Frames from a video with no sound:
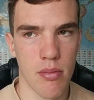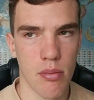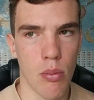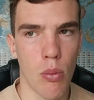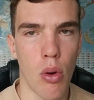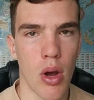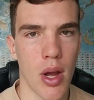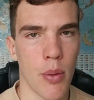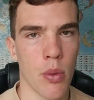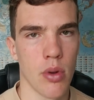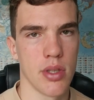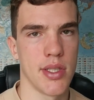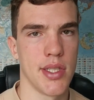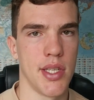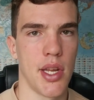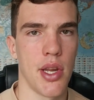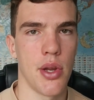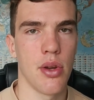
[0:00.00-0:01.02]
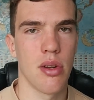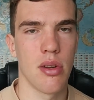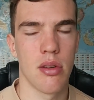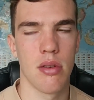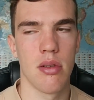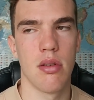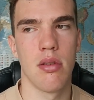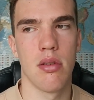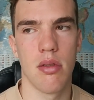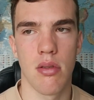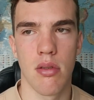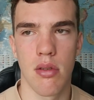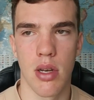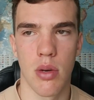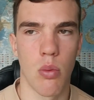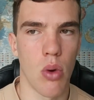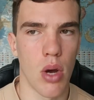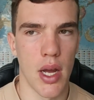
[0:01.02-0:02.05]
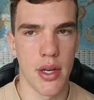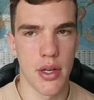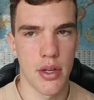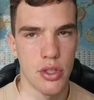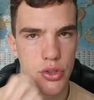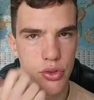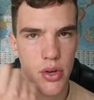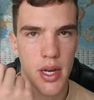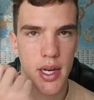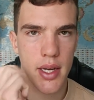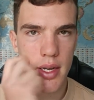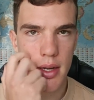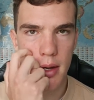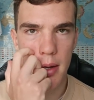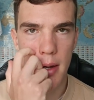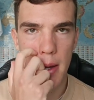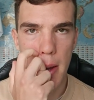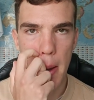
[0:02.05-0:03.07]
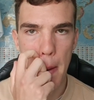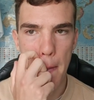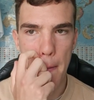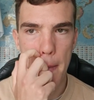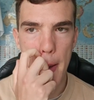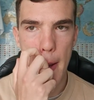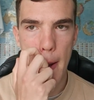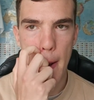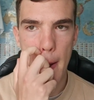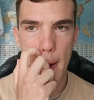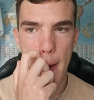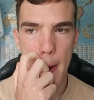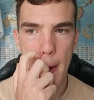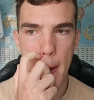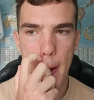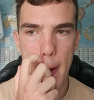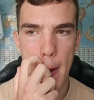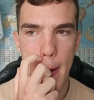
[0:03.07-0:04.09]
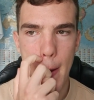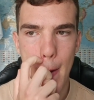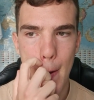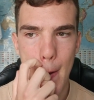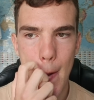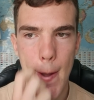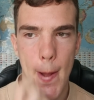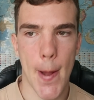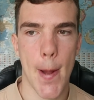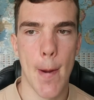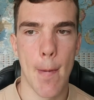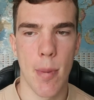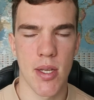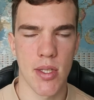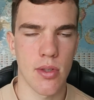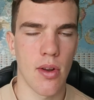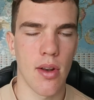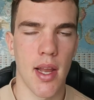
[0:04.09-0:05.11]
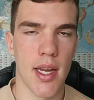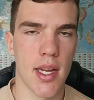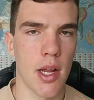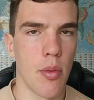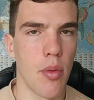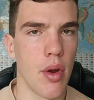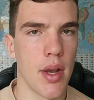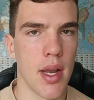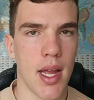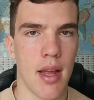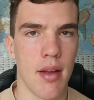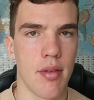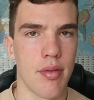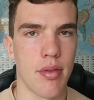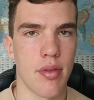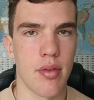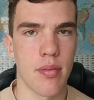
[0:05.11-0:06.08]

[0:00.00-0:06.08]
what I want to do and why I don't drink. But it's not like I won't have